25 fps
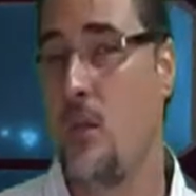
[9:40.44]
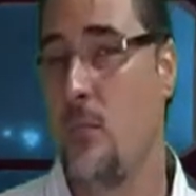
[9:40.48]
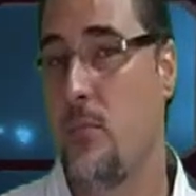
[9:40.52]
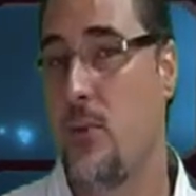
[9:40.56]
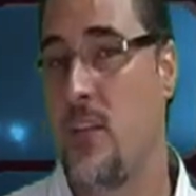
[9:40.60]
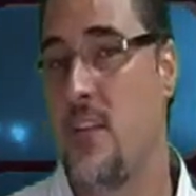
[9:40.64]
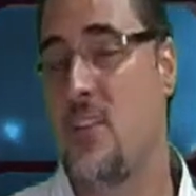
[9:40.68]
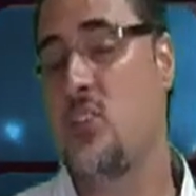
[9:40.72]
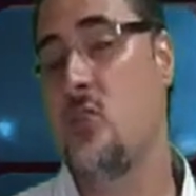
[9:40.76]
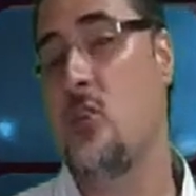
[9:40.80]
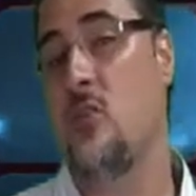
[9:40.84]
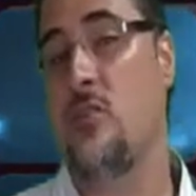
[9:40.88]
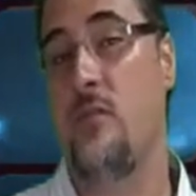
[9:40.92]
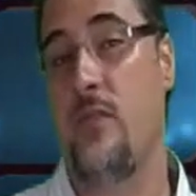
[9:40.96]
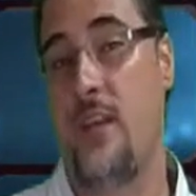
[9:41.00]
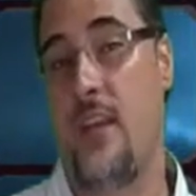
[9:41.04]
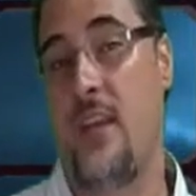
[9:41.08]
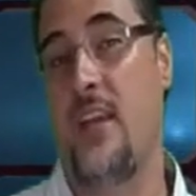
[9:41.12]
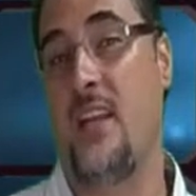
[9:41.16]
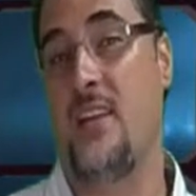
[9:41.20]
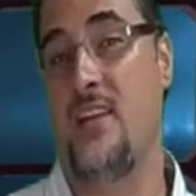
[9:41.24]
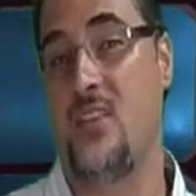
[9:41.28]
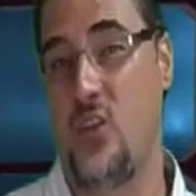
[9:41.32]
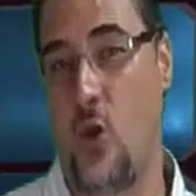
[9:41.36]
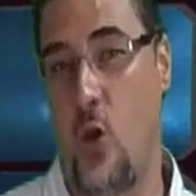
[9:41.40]
Please don't
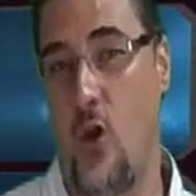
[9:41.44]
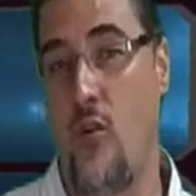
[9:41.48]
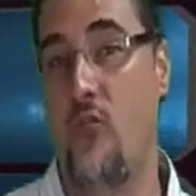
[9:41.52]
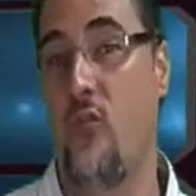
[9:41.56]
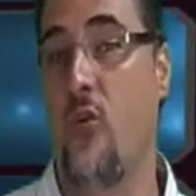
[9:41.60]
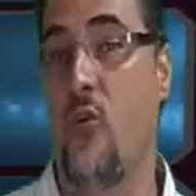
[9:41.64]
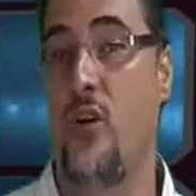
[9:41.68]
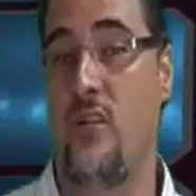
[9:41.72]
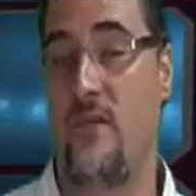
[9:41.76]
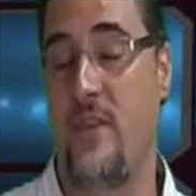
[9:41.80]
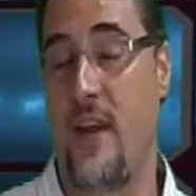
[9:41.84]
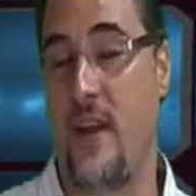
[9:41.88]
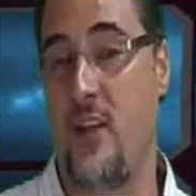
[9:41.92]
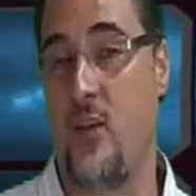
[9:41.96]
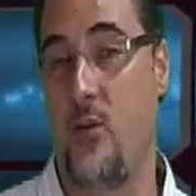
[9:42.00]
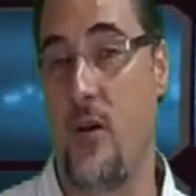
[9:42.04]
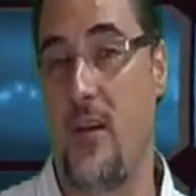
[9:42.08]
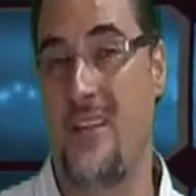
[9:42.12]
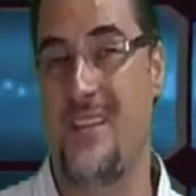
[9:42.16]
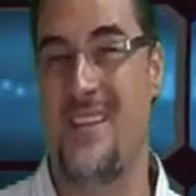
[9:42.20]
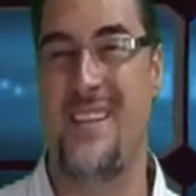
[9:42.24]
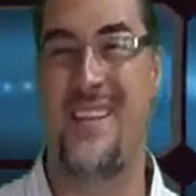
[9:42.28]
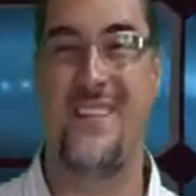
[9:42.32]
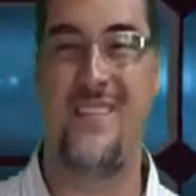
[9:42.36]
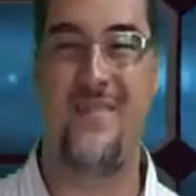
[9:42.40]
forget, as an overall
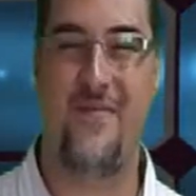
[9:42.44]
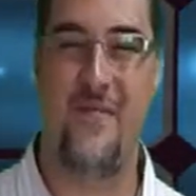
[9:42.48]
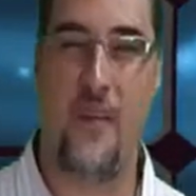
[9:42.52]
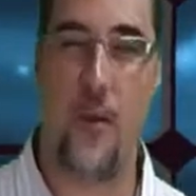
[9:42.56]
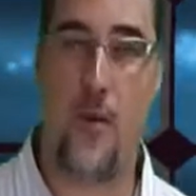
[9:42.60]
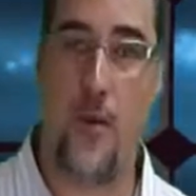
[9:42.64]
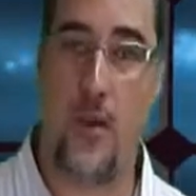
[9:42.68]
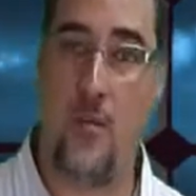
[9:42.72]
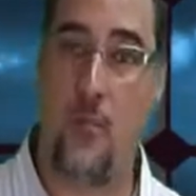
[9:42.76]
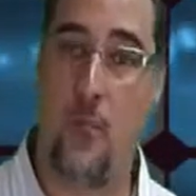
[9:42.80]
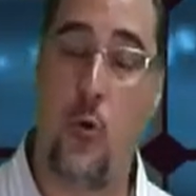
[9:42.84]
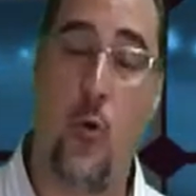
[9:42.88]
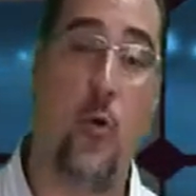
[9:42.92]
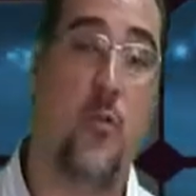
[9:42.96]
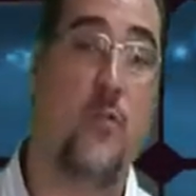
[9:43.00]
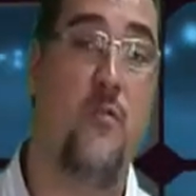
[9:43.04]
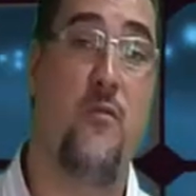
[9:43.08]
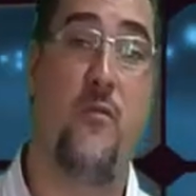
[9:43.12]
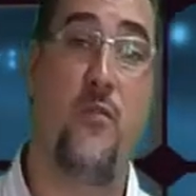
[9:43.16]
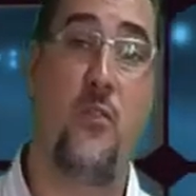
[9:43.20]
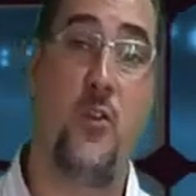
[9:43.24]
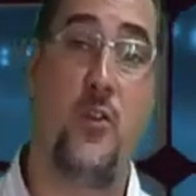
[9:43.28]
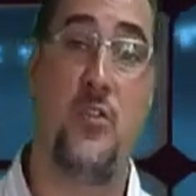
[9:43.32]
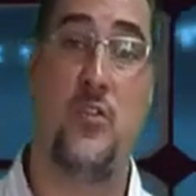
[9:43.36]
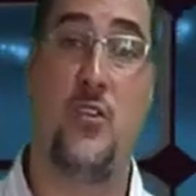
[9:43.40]
evaluator, it is very
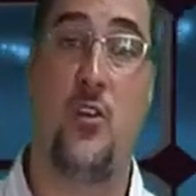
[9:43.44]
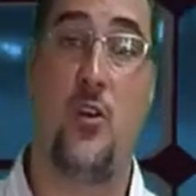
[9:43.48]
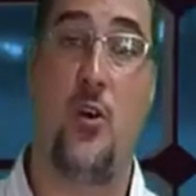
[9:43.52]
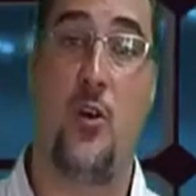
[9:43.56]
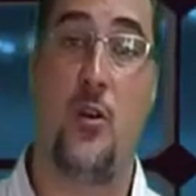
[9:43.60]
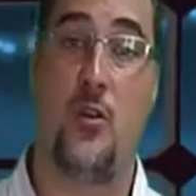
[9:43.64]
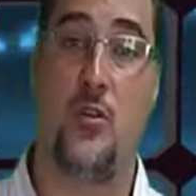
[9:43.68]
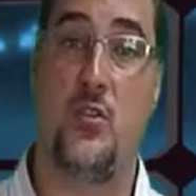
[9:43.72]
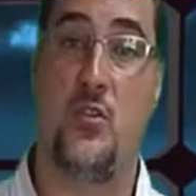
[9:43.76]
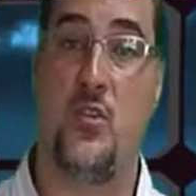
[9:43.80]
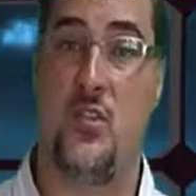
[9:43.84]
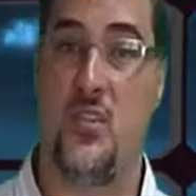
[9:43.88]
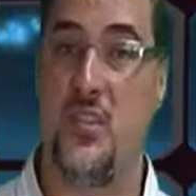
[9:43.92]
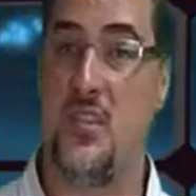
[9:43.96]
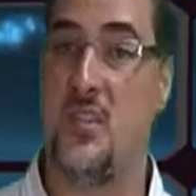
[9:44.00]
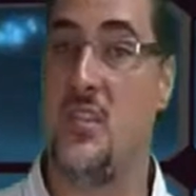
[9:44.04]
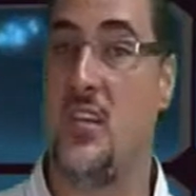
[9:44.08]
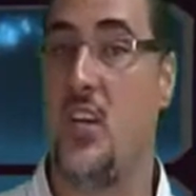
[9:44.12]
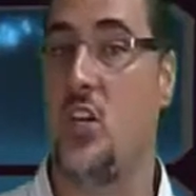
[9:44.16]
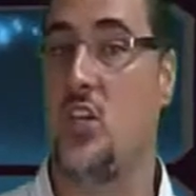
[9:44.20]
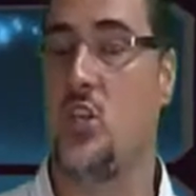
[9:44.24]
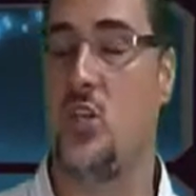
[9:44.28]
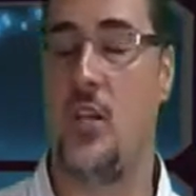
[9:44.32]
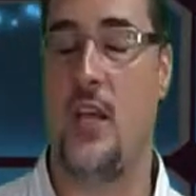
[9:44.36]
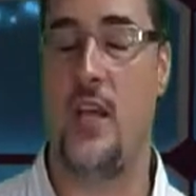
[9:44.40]
important for you to log into this
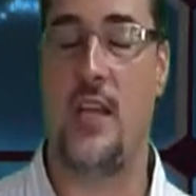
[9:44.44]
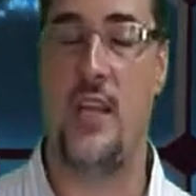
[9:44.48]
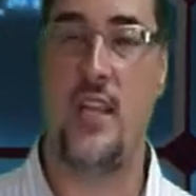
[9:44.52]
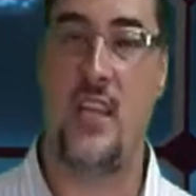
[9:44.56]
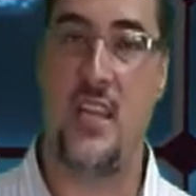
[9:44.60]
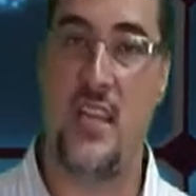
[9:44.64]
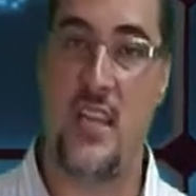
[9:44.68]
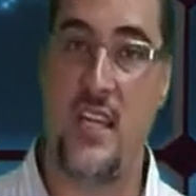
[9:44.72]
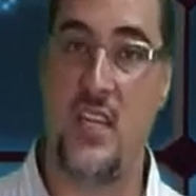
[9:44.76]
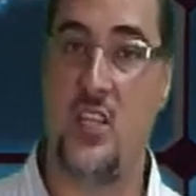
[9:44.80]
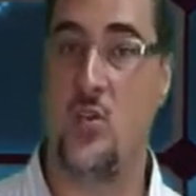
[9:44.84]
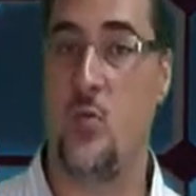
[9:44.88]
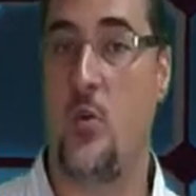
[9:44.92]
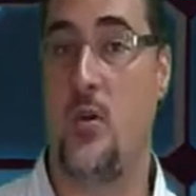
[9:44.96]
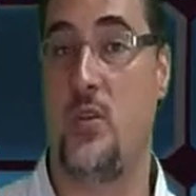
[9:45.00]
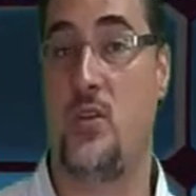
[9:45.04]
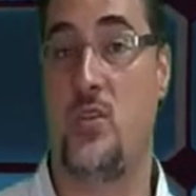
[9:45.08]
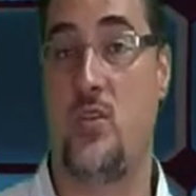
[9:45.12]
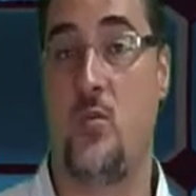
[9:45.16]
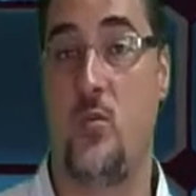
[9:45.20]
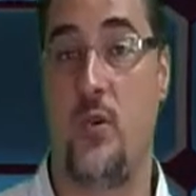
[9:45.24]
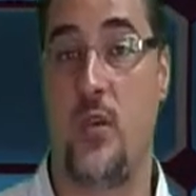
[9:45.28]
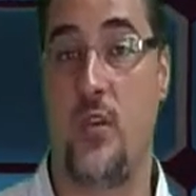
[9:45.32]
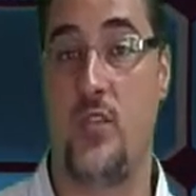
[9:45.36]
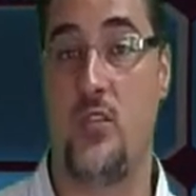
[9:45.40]
section at least
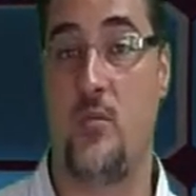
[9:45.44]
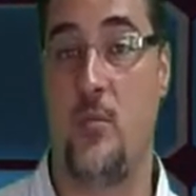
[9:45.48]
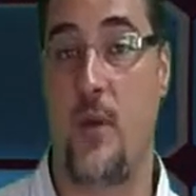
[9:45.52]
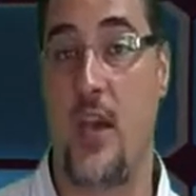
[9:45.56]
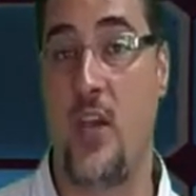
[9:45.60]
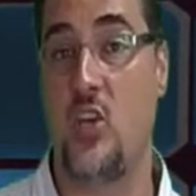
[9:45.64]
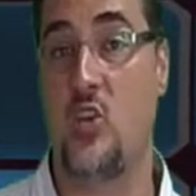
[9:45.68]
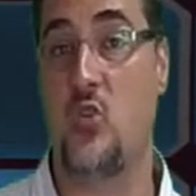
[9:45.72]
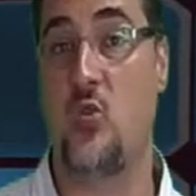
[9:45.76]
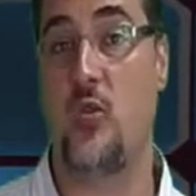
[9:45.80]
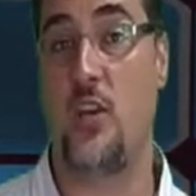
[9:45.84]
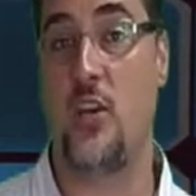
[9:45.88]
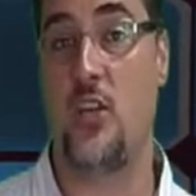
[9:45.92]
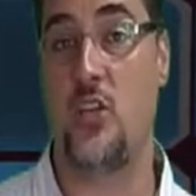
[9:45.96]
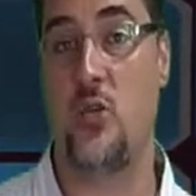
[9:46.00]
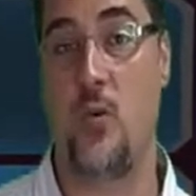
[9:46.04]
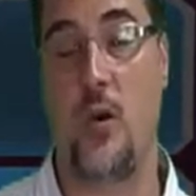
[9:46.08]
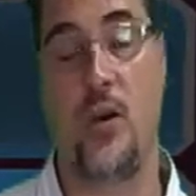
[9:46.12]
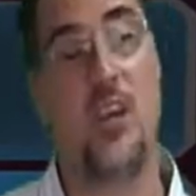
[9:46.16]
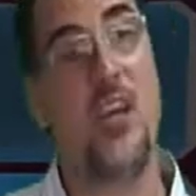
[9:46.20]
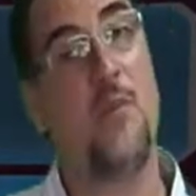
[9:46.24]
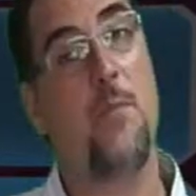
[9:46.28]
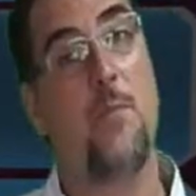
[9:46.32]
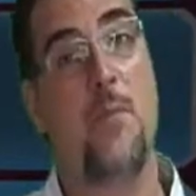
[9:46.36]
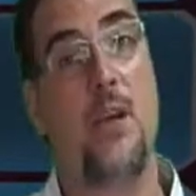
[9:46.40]
once a week to make sure that you
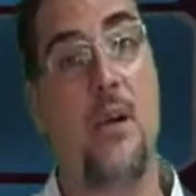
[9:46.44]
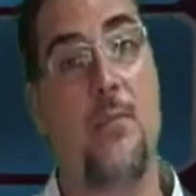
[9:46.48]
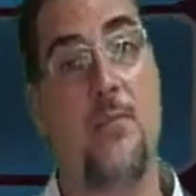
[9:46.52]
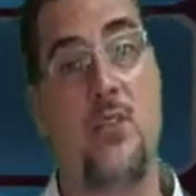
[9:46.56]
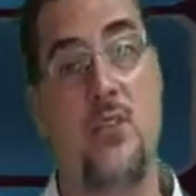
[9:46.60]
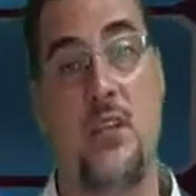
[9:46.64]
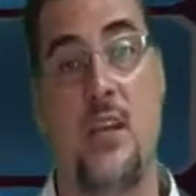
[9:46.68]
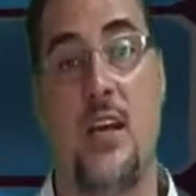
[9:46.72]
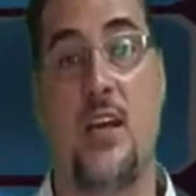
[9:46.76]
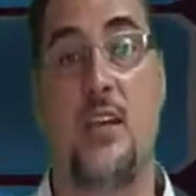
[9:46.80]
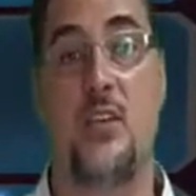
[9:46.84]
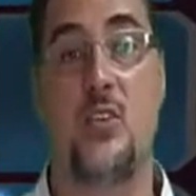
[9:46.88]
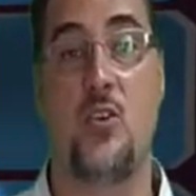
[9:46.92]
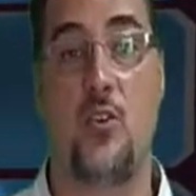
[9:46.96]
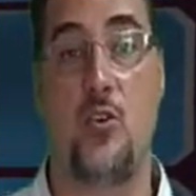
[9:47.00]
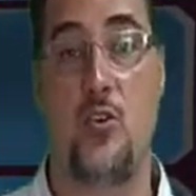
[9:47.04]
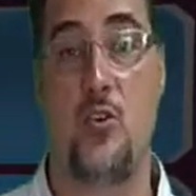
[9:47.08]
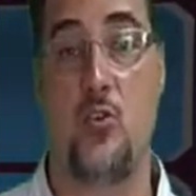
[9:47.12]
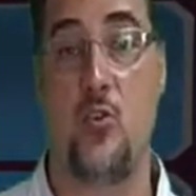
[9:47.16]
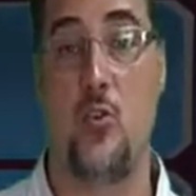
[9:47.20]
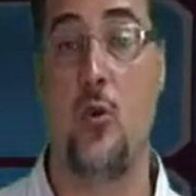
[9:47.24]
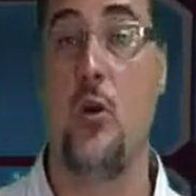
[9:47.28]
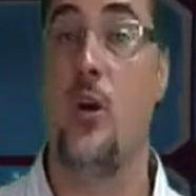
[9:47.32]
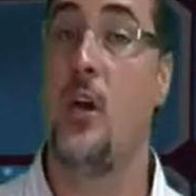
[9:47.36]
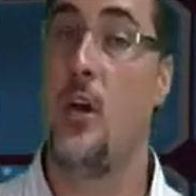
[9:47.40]
are keeping up to date on
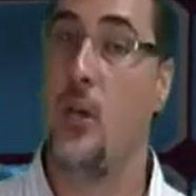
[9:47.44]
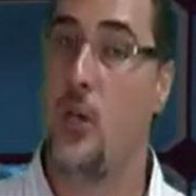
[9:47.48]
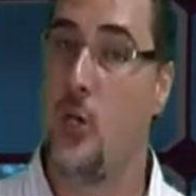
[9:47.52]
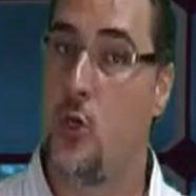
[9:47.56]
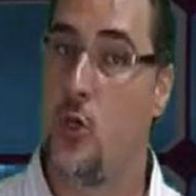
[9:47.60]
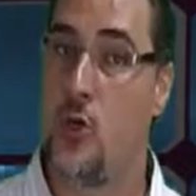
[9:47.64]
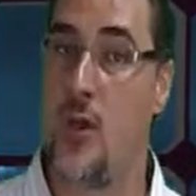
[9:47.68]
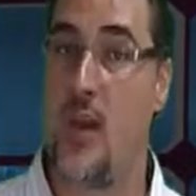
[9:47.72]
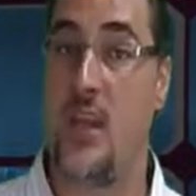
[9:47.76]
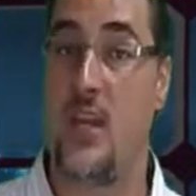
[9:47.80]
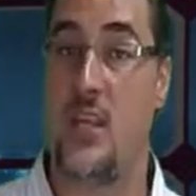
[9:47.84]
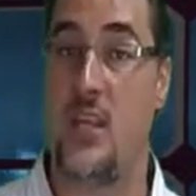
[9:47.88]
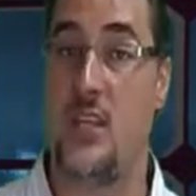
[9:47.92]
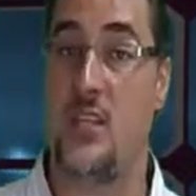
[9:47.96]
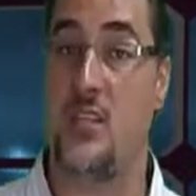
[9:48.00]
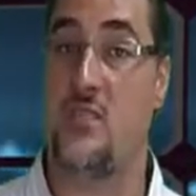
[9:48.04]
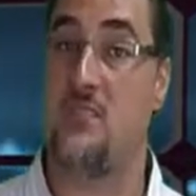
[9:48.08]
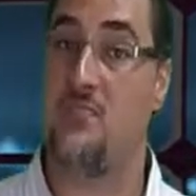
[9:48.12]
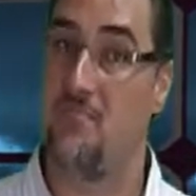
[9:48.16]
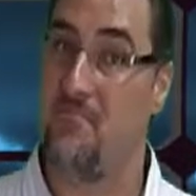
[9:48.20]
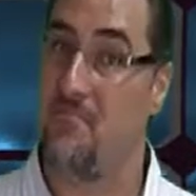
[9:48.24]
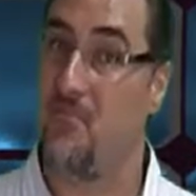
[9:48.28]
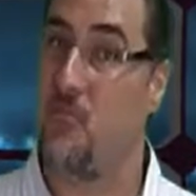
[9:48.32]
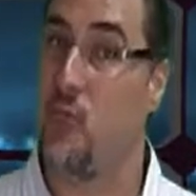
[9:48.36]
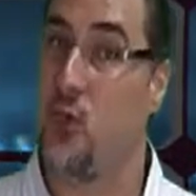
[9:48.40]
your trainees'
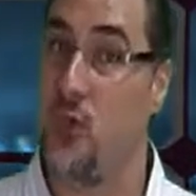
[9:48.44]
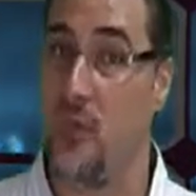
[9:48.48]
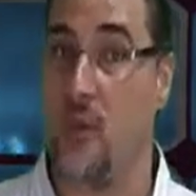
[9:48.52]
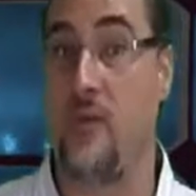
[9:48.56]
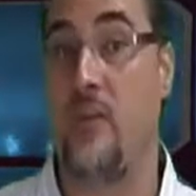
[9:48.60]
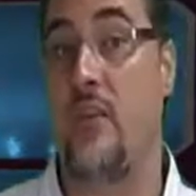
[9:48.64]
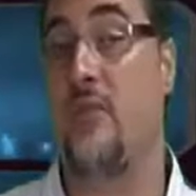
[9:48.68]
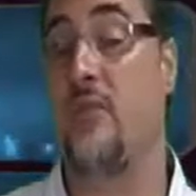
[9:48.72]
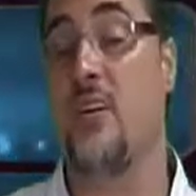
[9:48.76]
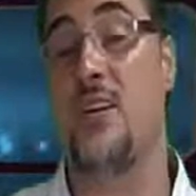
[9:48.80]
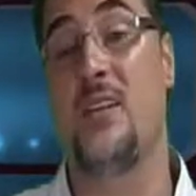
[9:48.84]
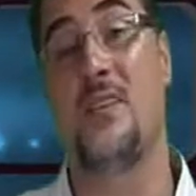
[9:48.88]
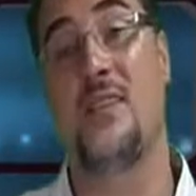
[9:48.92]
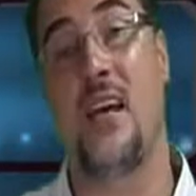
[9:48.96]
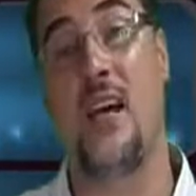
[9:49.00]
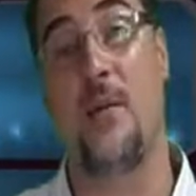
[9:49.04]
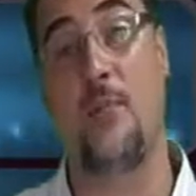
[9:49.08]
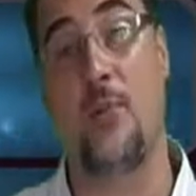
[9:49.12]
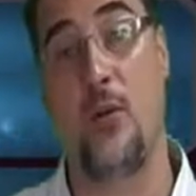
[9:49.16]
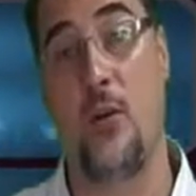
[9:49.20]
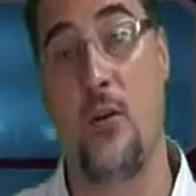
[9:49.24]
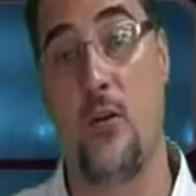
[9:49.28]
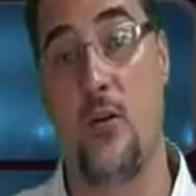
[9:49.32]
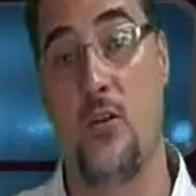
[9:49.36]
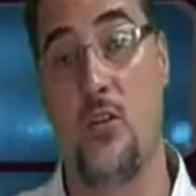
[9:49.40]
proof of evidence
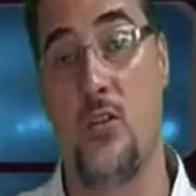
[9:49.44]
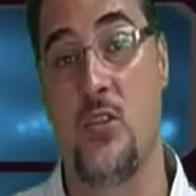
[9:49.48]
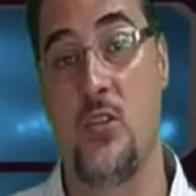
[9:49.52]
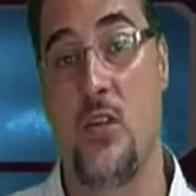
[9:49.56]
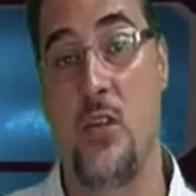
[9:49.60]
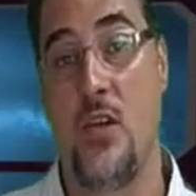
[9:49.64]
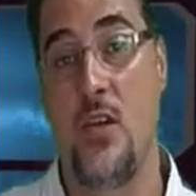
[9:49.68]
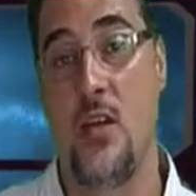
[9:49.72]
uploads.